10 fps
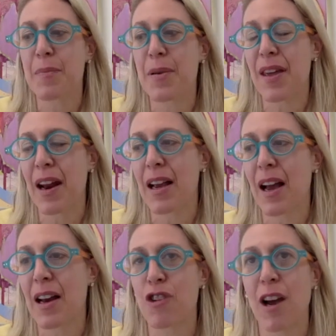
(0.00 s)
But then I
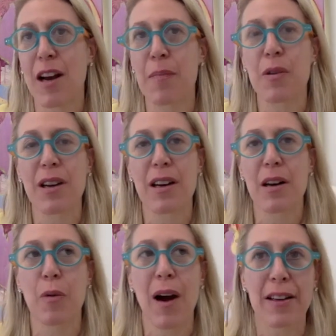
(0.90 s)
kind of try to put it in
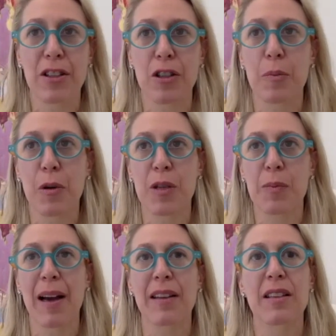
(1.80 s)
a practical
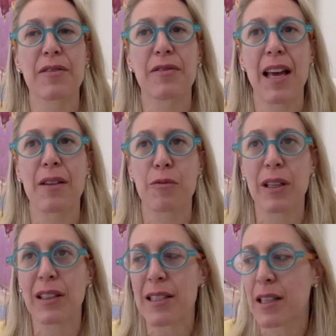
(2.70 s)
perspective and
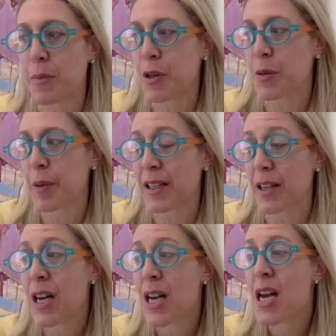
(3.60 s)
realistic perspective.
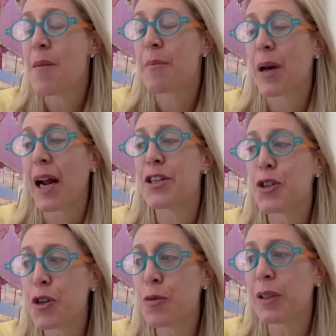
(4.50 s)
But I
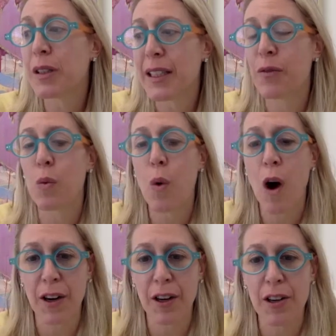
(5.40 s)
do believe
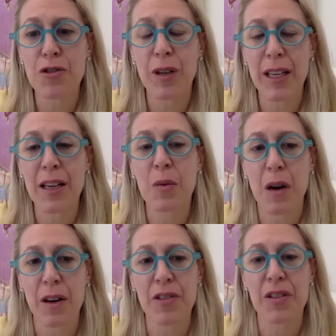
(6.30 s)
water, drinking
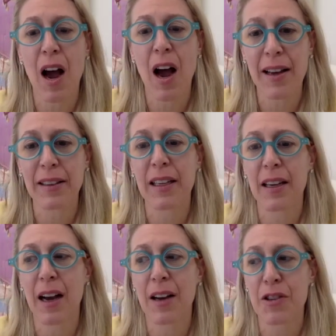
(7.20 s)
water, is
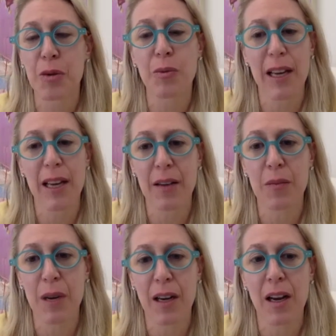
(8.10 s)
highly underrated
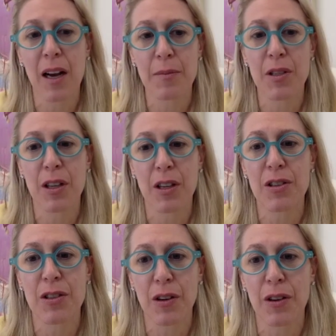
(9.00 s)
when it comes to
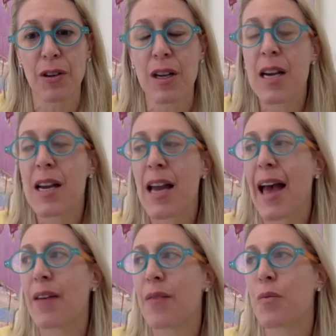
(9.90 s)
concern.
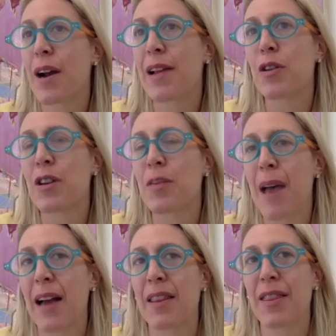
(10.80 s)
And when I look
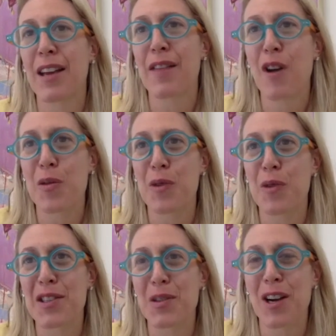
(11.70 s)
back and think of all the
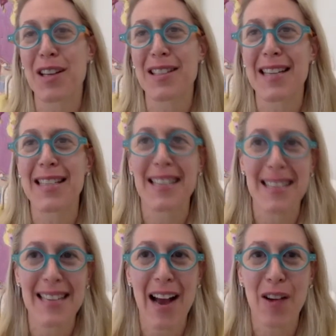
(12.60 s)
restaurants I
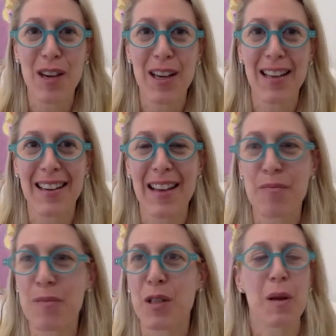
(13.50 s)
sit down in
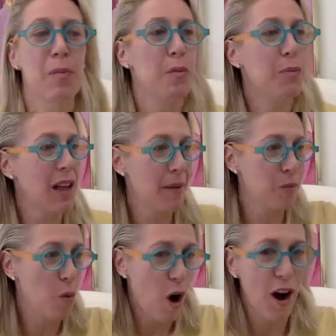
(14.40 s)
and just people
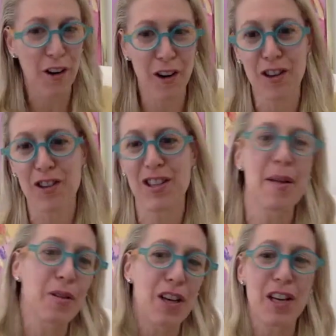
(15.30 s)
plop water on your
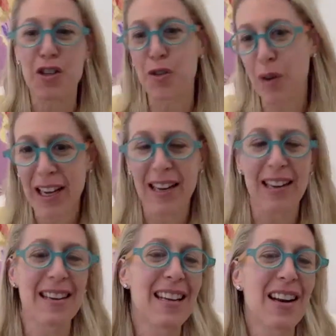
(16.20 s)
table and you drink it,
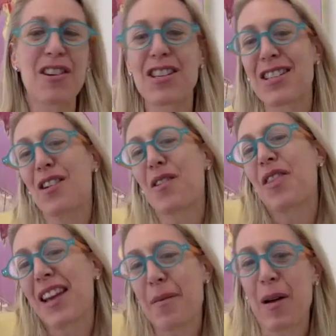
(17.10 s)
and you know, you just don't
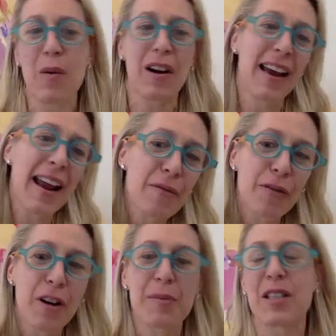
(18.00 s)
think about where it came
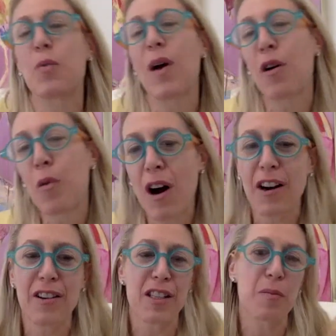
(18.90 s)
from. Is it well
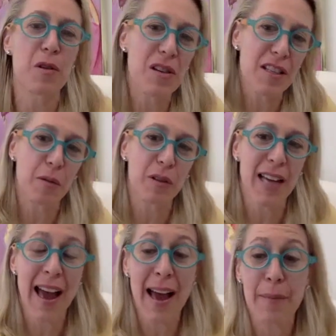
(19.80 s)
water? Is it municipal tap?